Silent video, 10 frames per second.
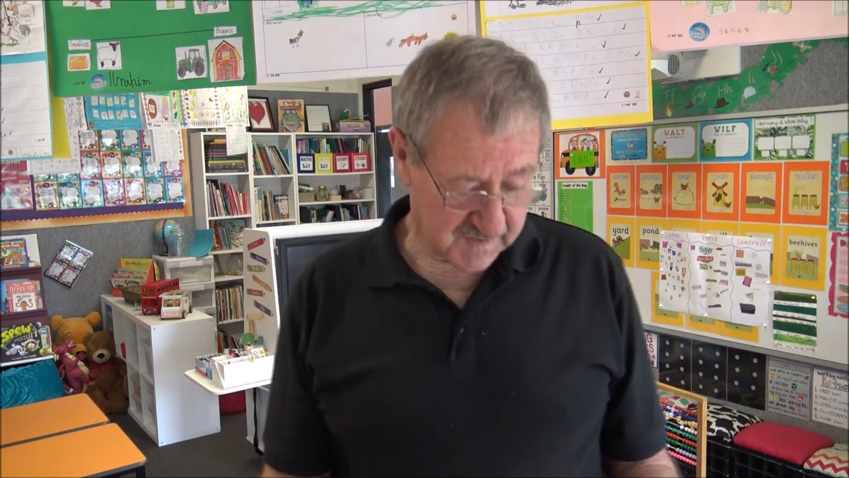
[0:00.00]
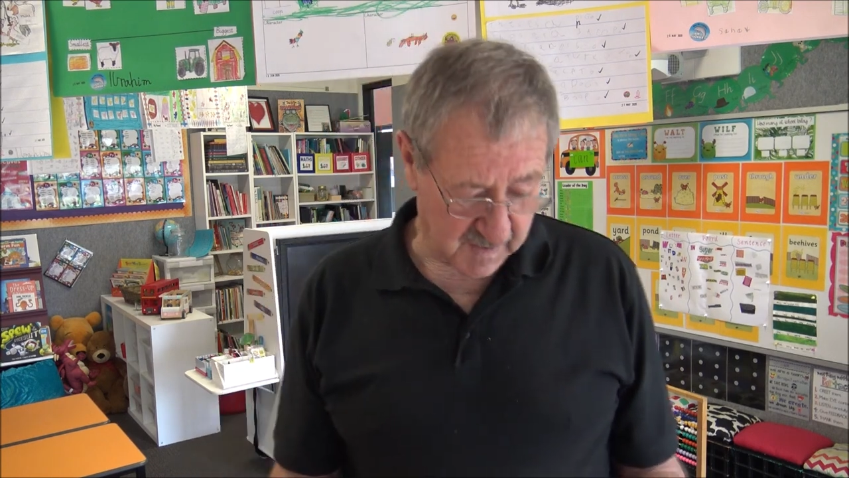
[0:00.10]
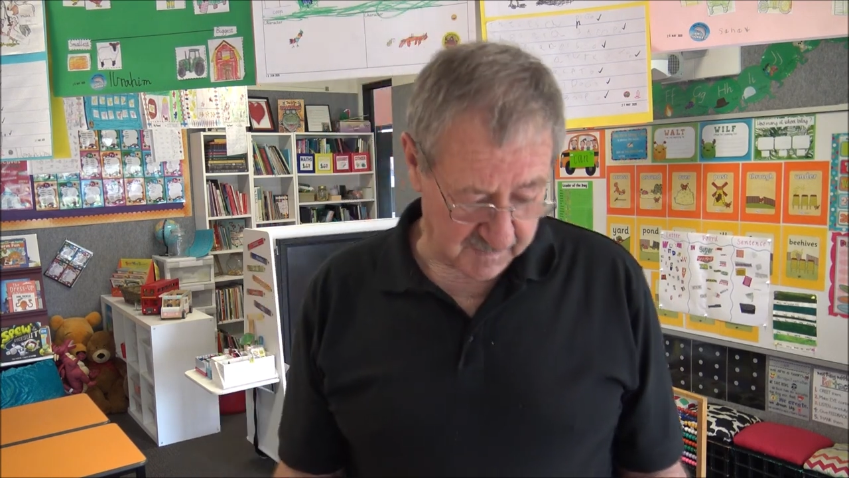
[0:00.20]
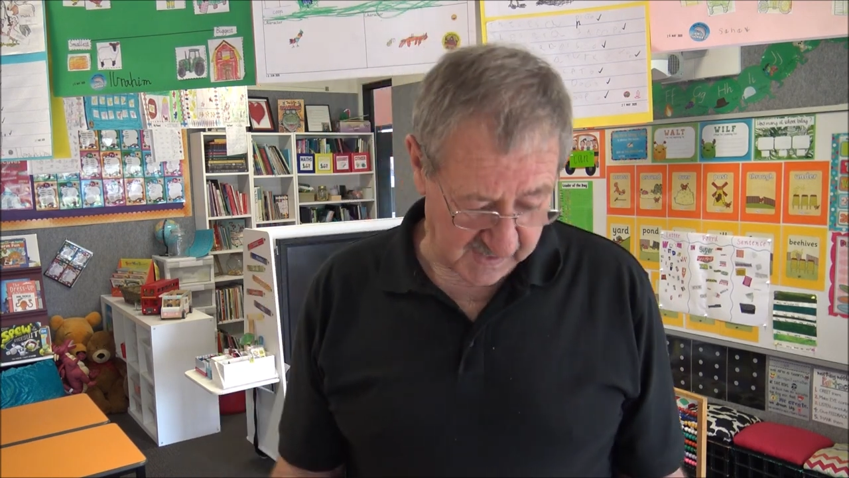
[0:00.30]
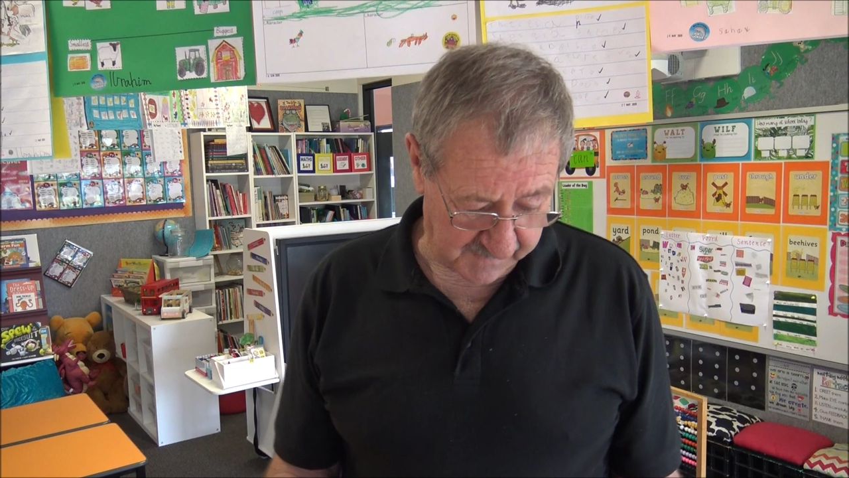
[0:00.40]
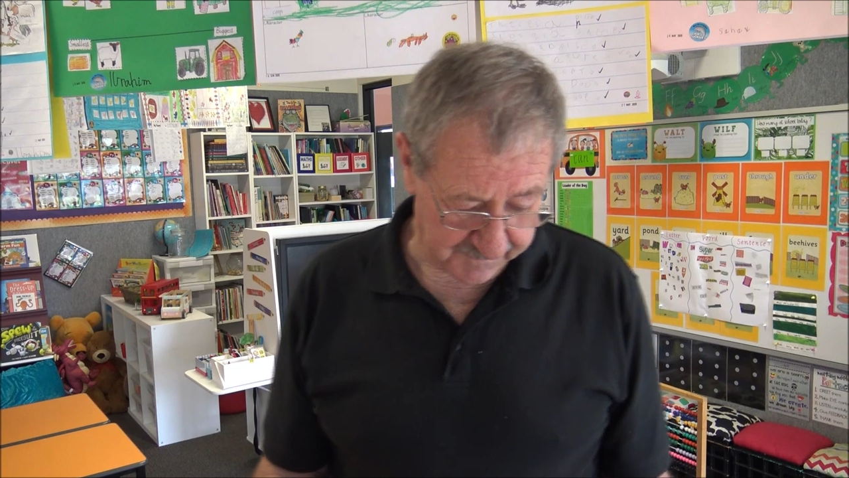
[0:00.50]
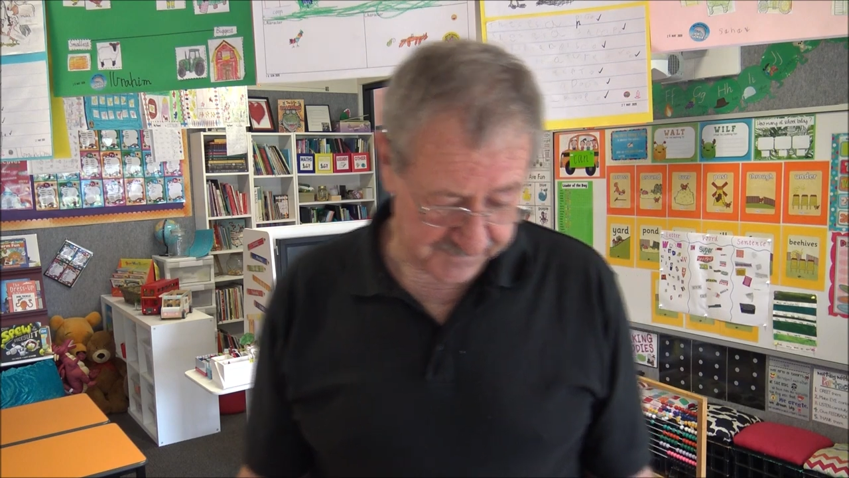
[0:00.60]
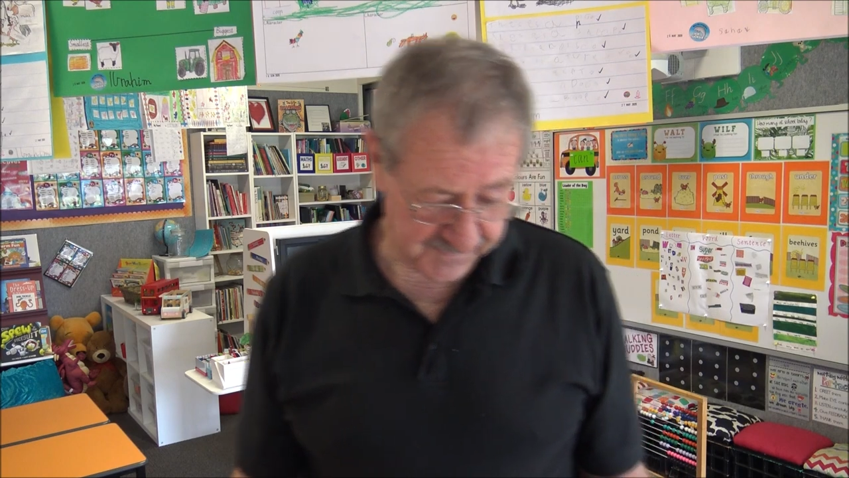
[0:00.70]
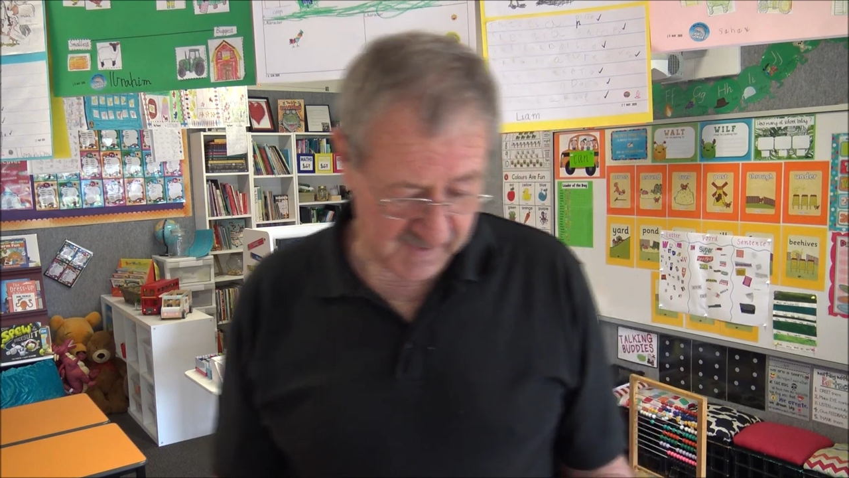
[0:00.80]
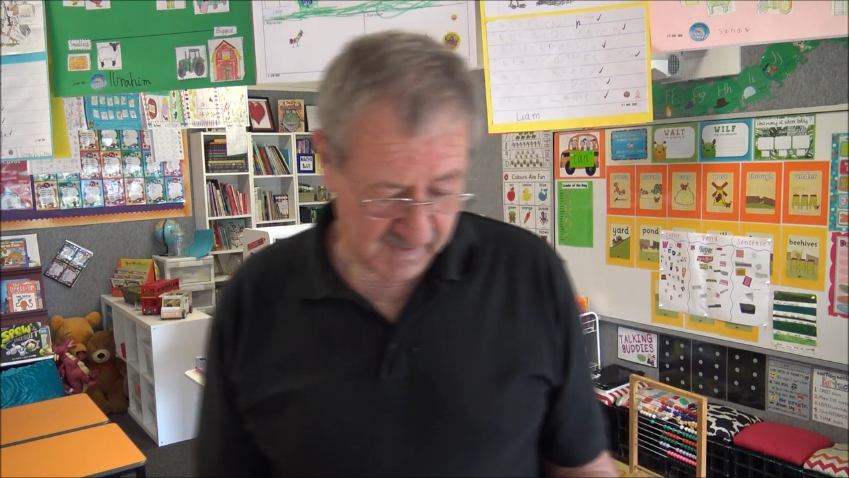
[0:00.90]
something,
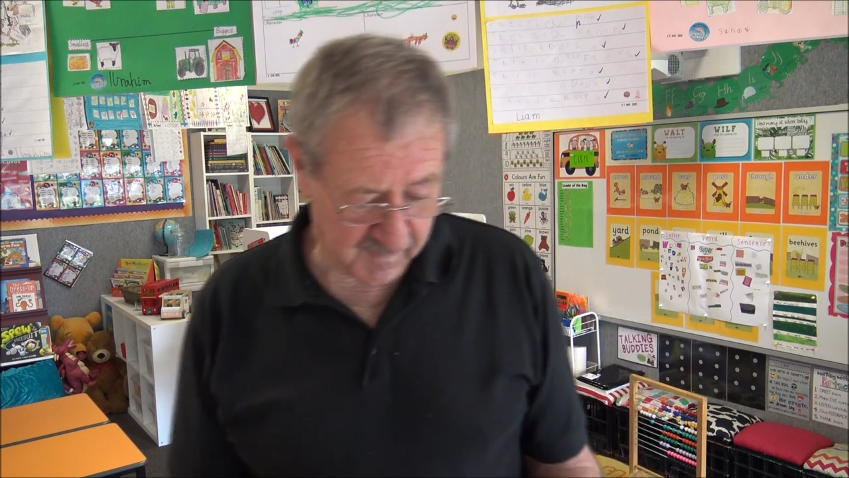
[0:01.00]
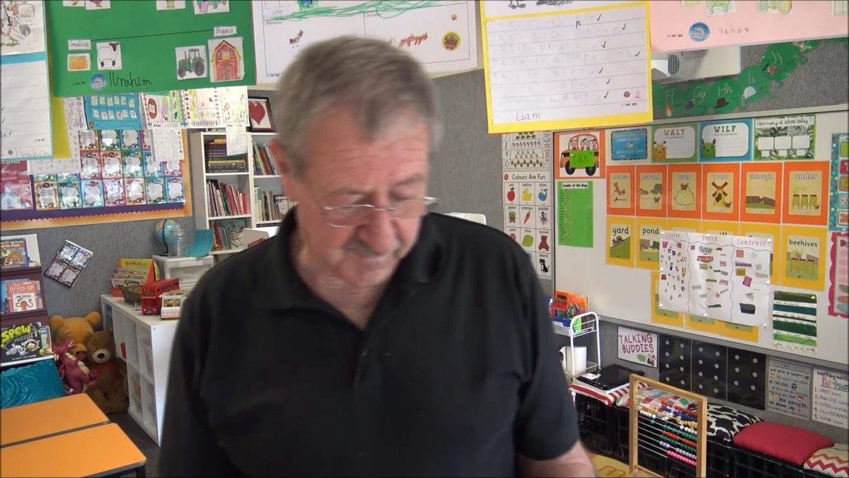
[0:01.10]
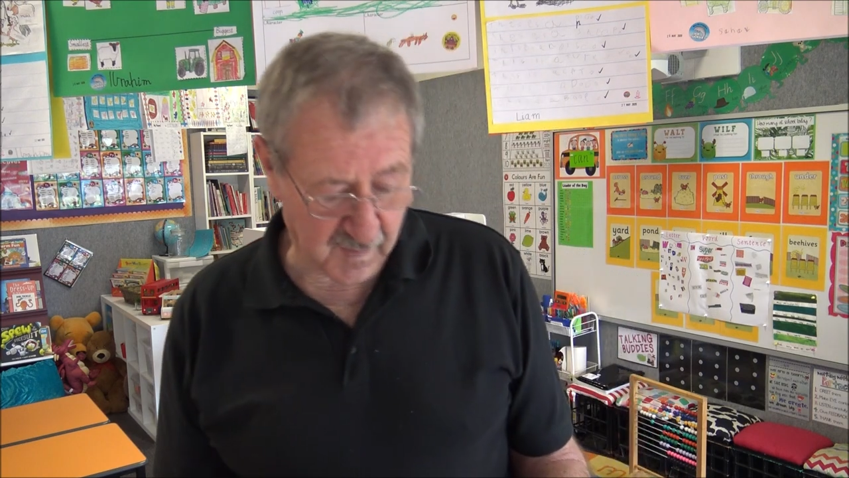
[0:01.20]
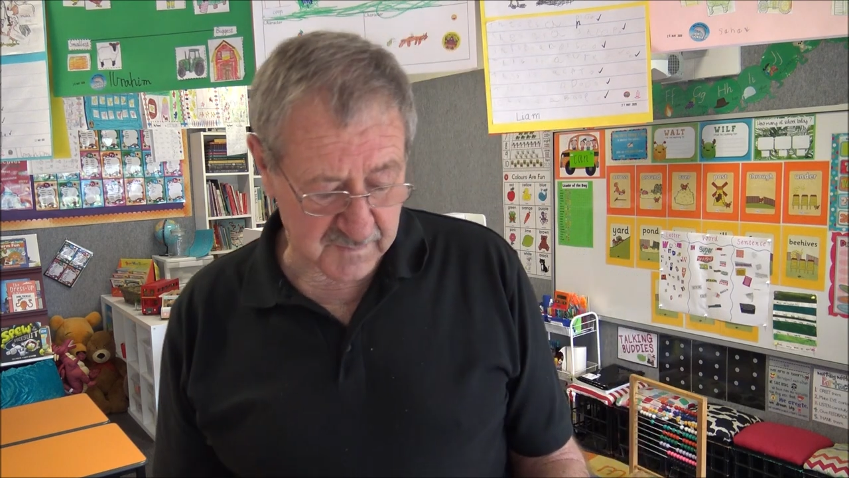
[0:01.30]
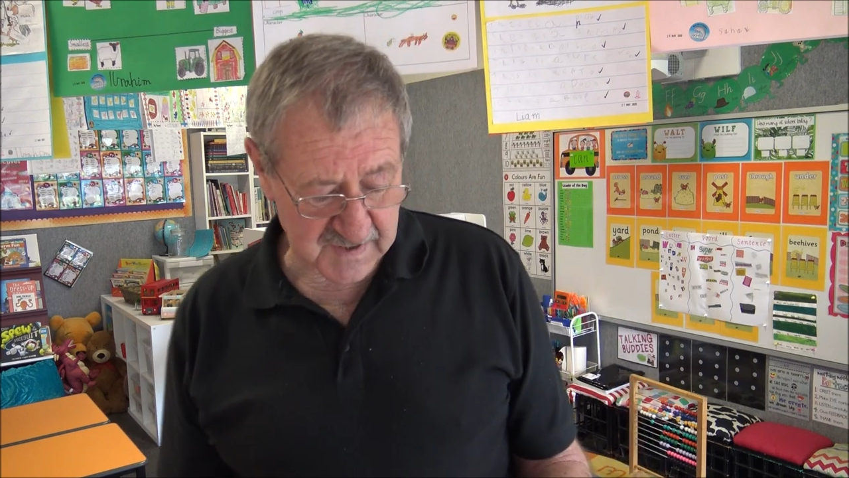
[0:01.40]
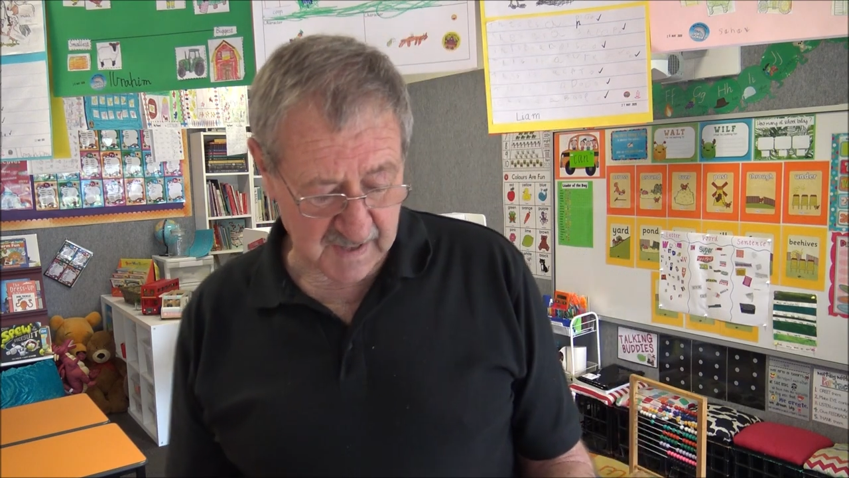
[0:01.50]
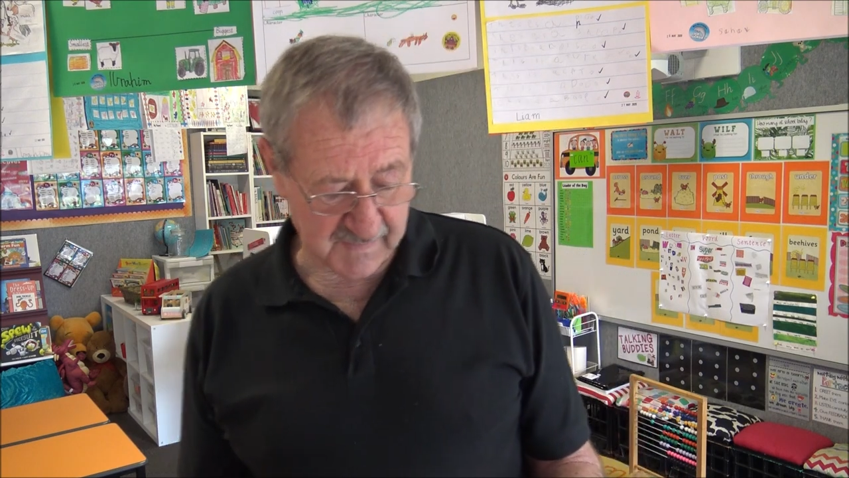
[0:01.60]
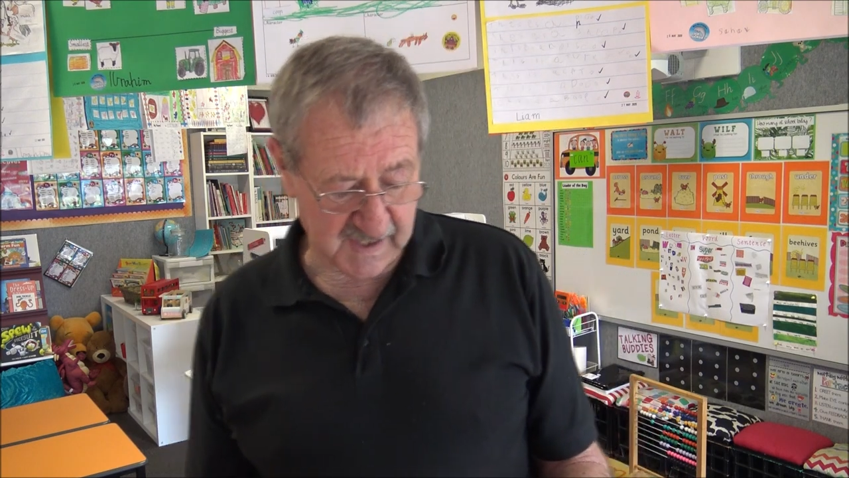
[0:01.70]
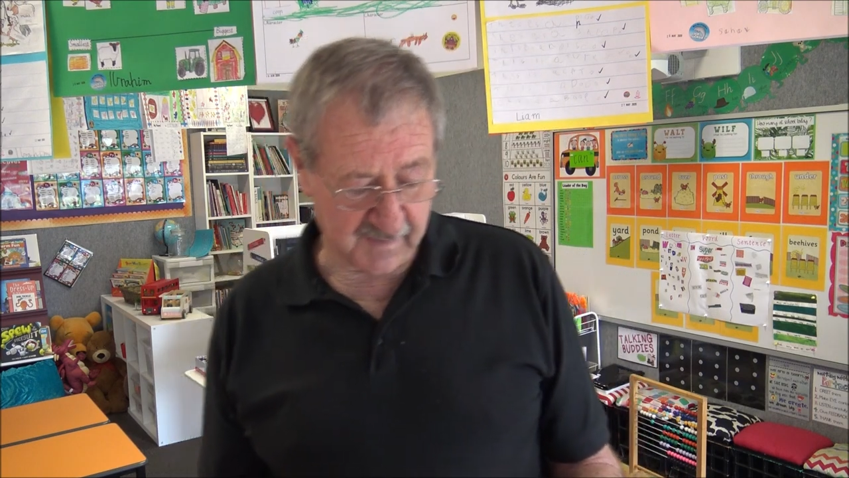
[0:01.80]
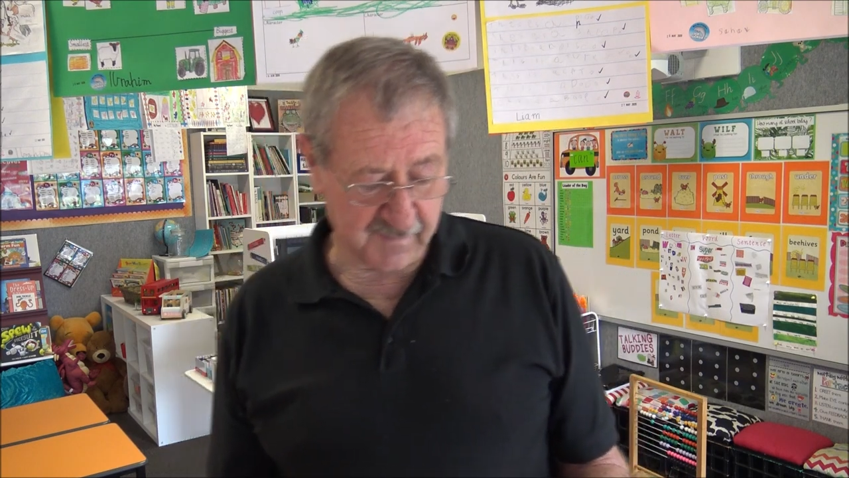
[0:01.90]
from something.